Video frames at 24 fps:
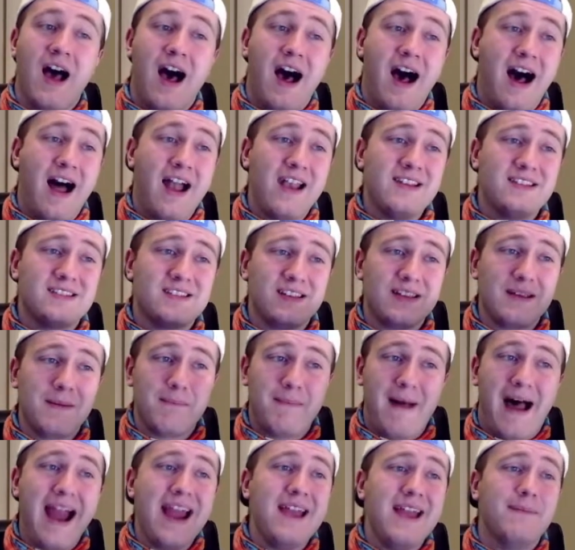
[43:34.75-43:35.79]
Honestly,
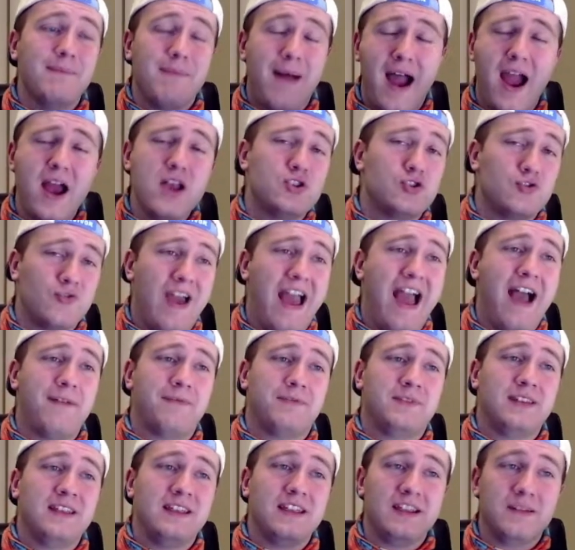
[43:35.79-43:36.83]
my draft
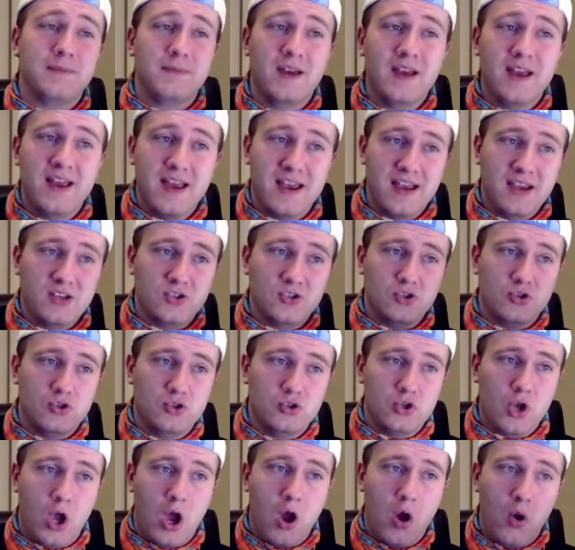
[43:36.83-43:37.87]
team is
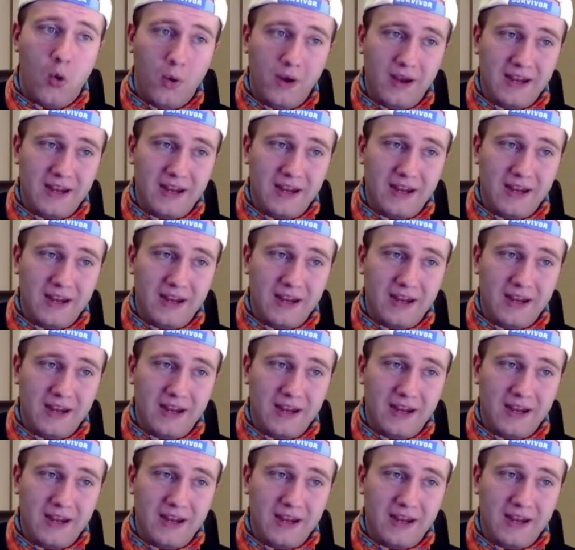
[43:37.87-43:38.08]
Joe,